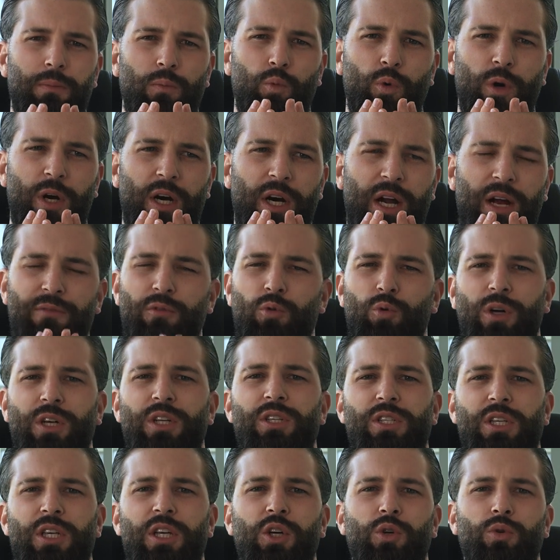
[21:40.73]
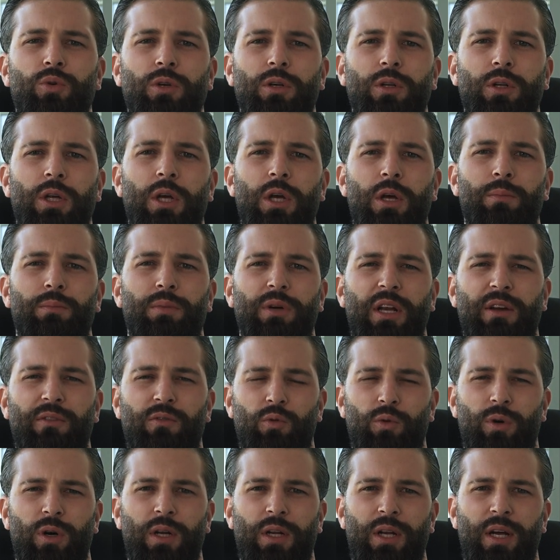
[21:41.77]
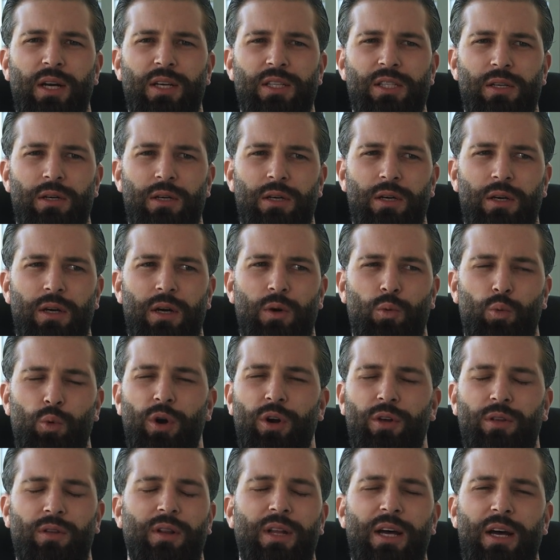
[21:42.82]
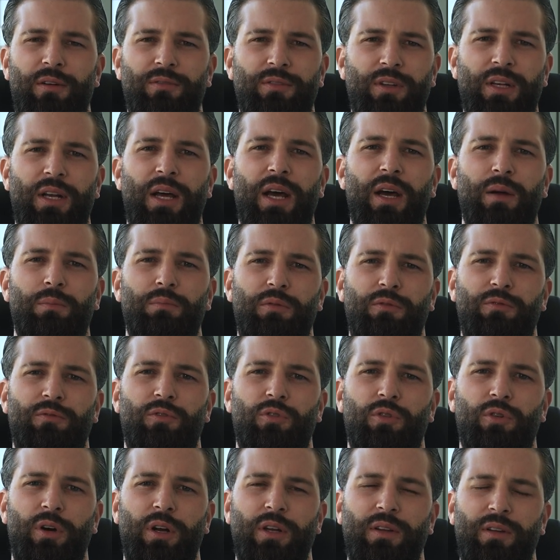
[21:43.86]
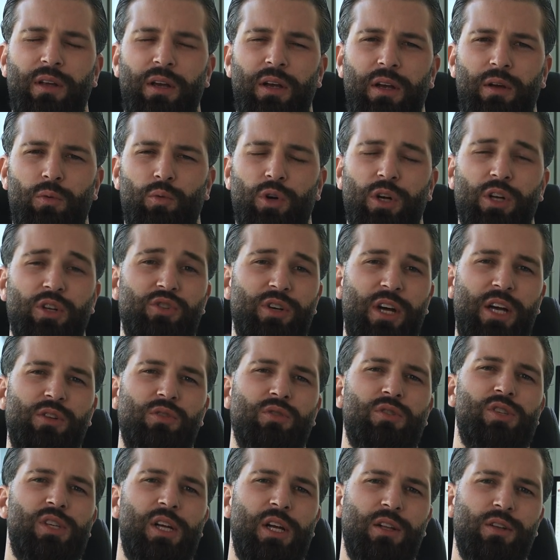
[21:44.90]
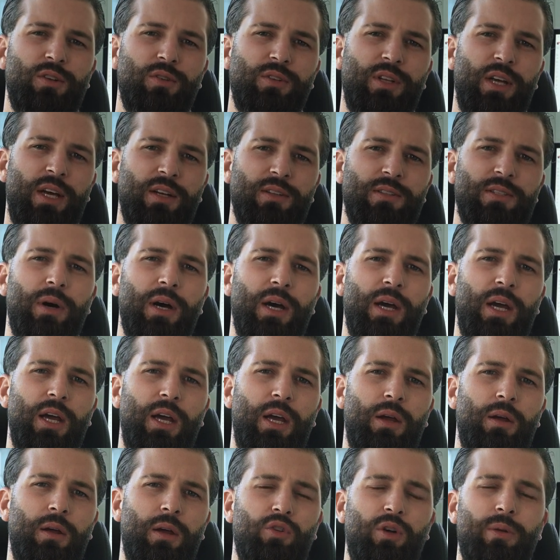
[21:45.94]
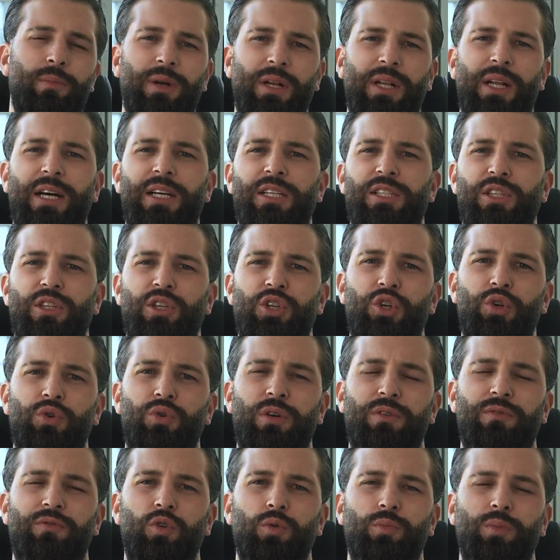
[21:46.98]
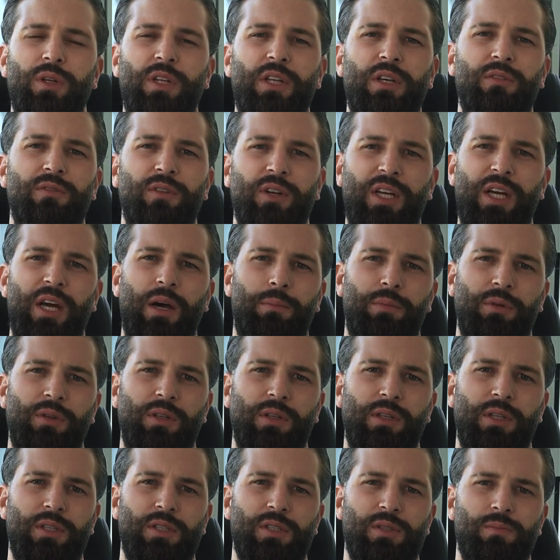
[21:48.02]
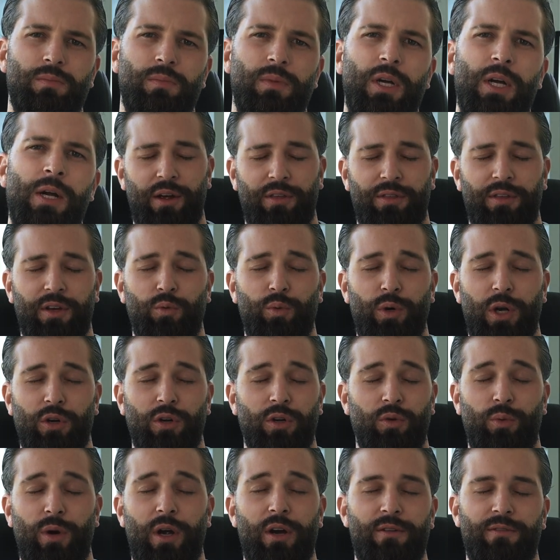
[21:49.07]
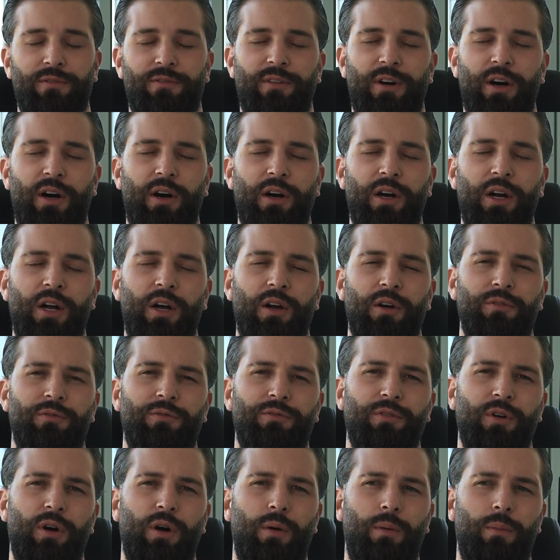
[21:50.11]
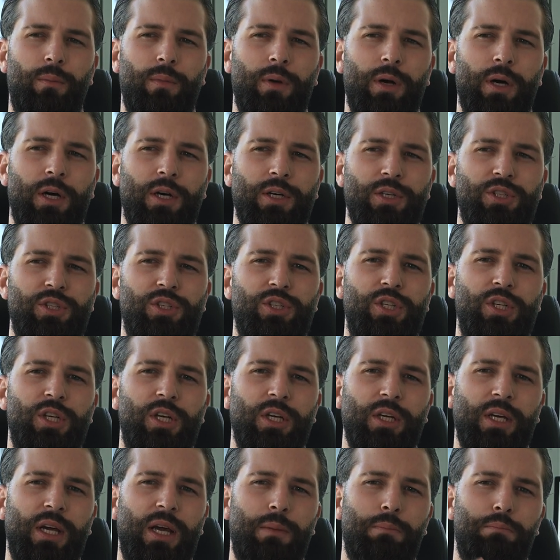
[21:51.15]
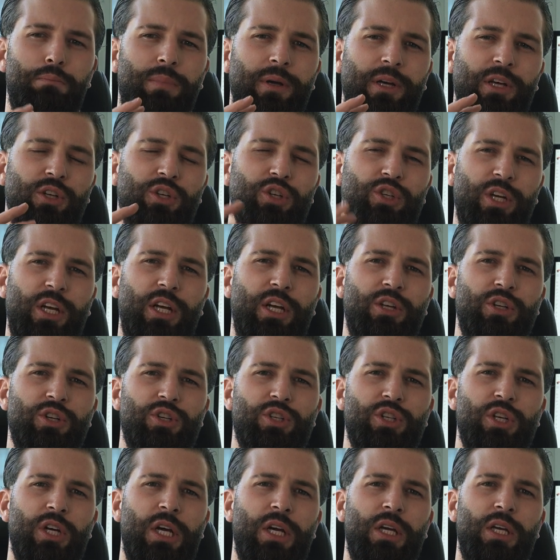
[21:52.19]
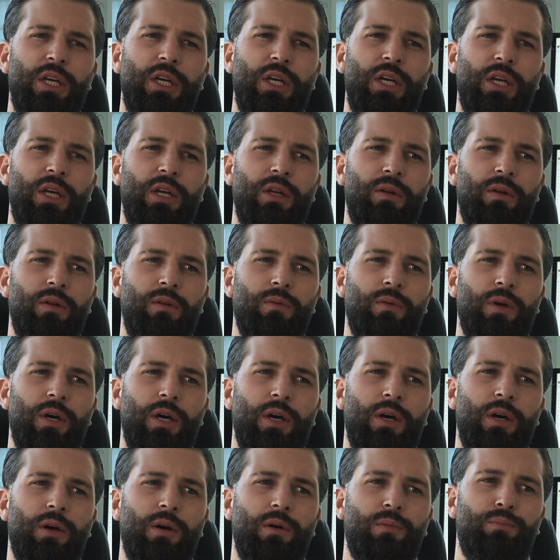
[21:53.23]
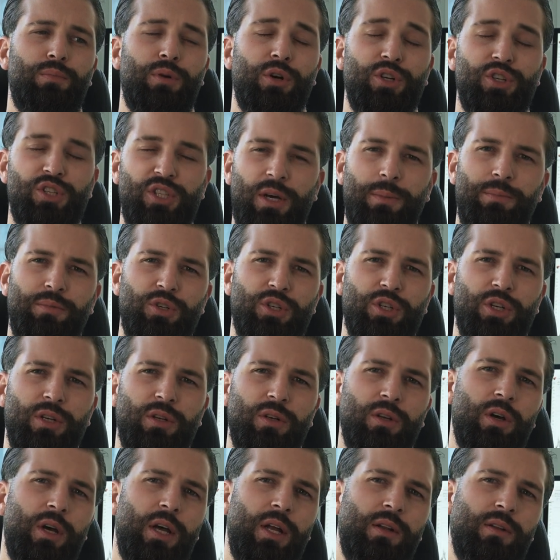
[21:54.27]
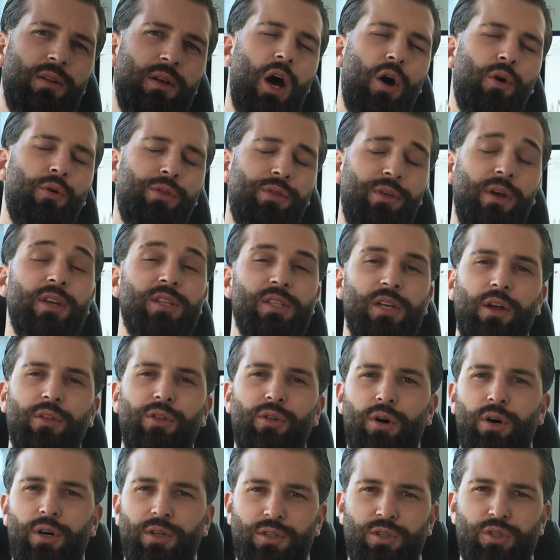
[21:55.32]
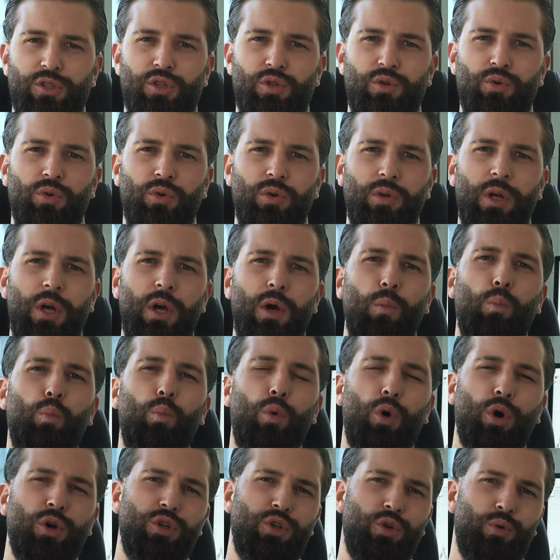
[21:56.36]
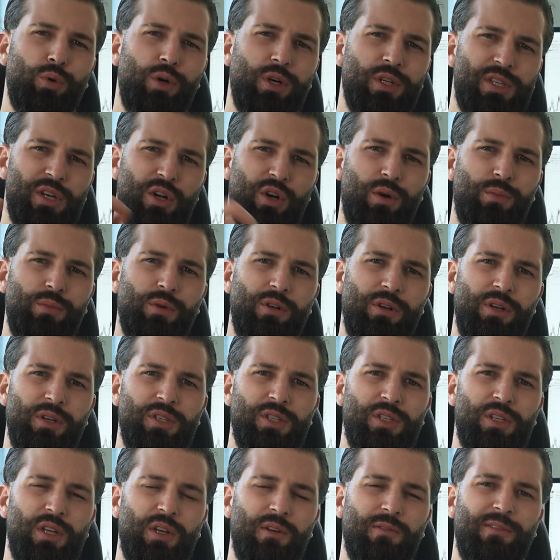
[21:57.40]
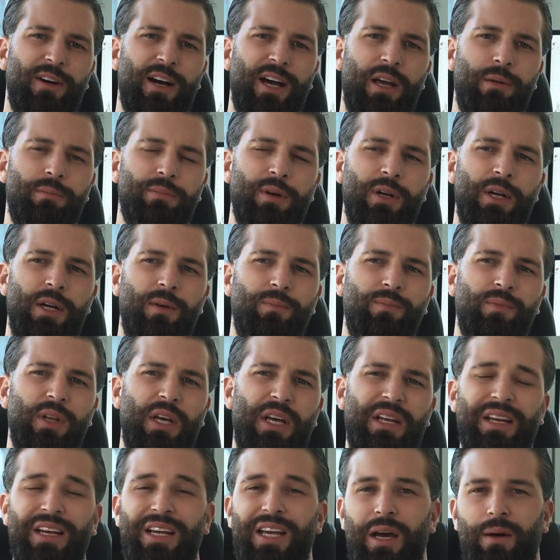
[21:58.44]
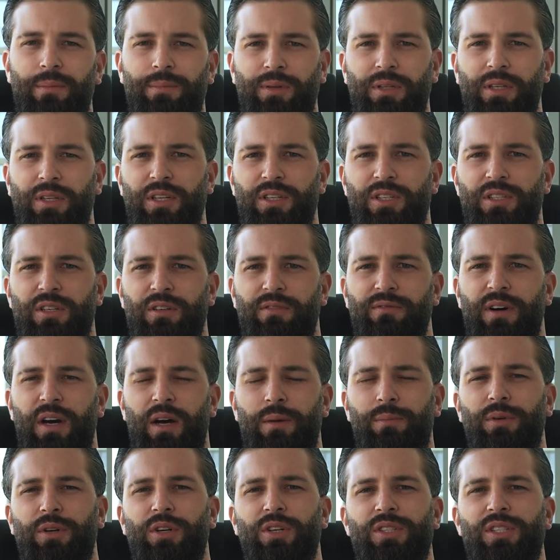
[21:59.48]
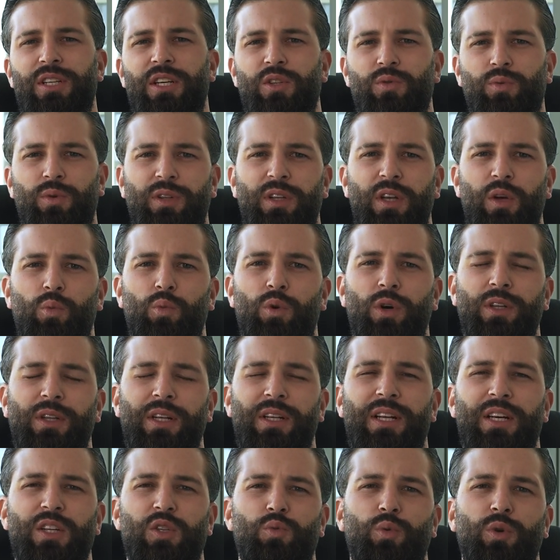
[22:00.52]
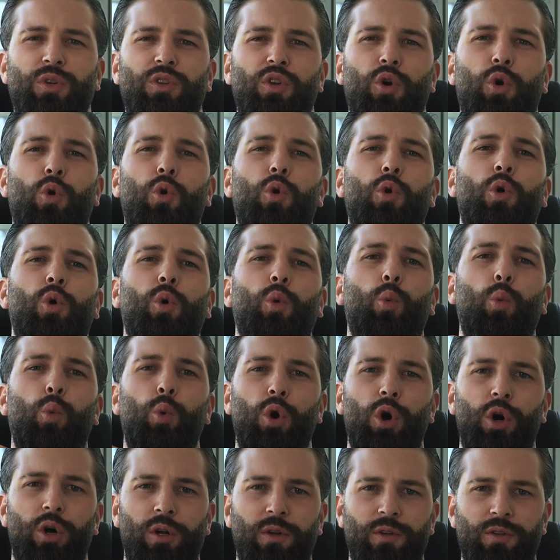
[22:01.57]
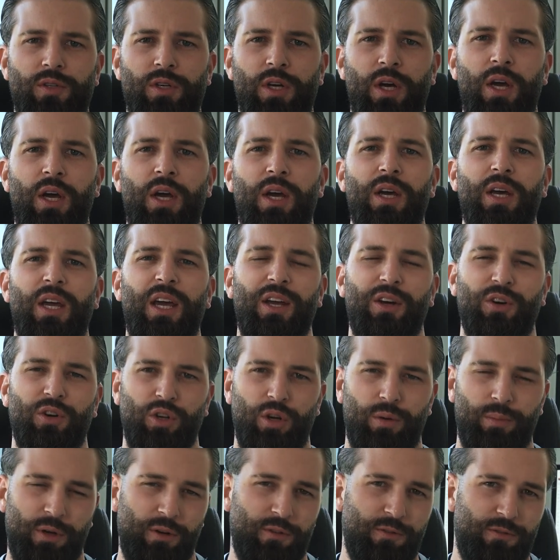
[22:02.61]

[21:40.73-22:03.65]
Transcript: where everyone is equal, but everyone has a worse life than they had before. And they want to try to sell you that by criminalizing you if you believe in capitalism. think we are not very far from seeing a big change in perception and how things are taught in school, more towards a communistic vibe than a capitalistic vibe, because that's what they want. And that's what the whole World Economic